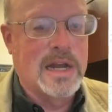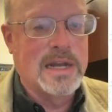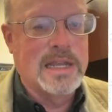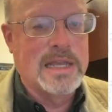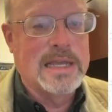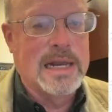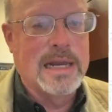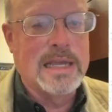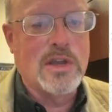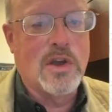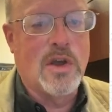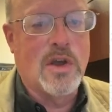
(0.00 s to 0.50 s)
You
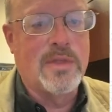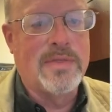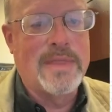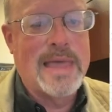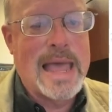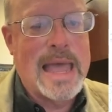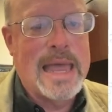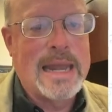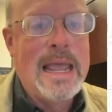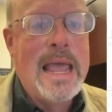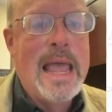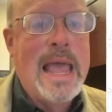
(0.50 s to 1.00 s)
click on
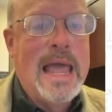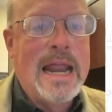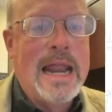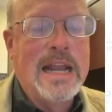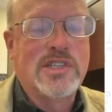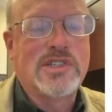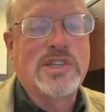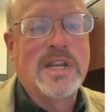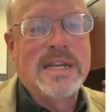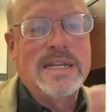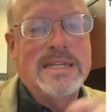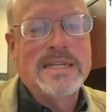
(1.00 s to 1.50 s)
that, and it's
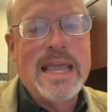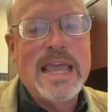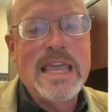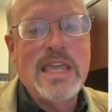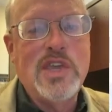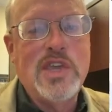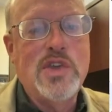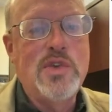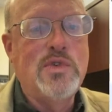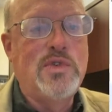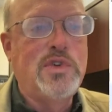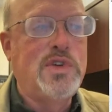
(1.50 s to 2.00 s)
going to take
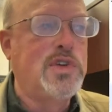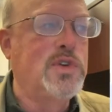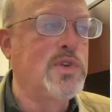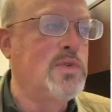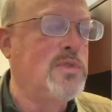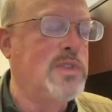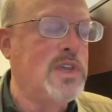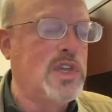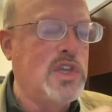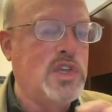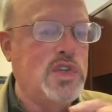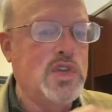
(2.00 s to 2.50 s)
you to
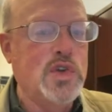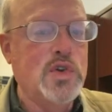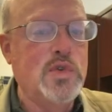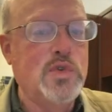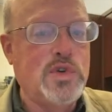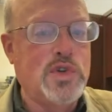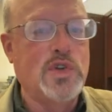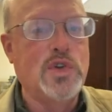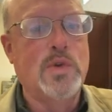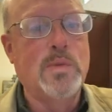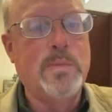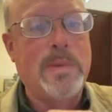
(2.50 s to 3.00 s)
the
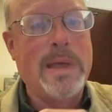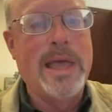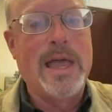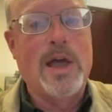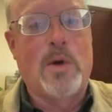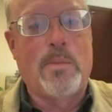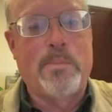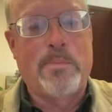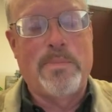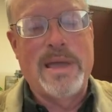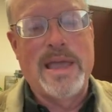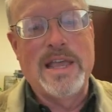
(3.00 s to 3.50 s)
YouTube
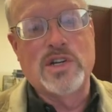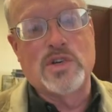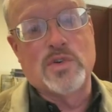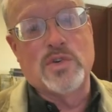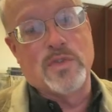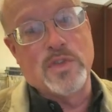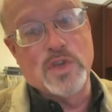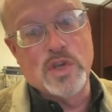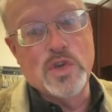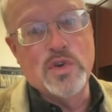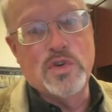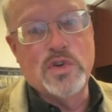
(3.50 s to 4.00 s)
help page or
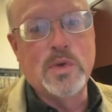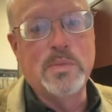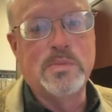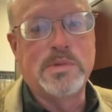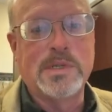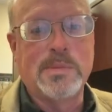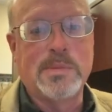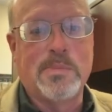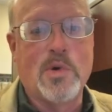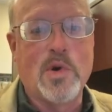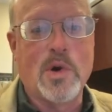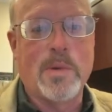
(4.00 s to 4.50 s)
the YouTube
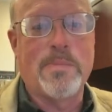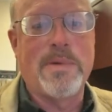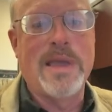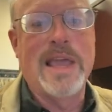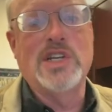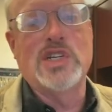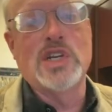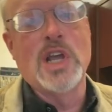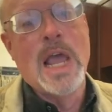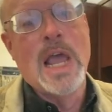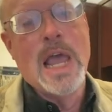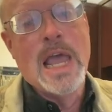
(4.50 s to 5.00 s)
support
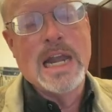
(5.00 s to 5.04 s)
page.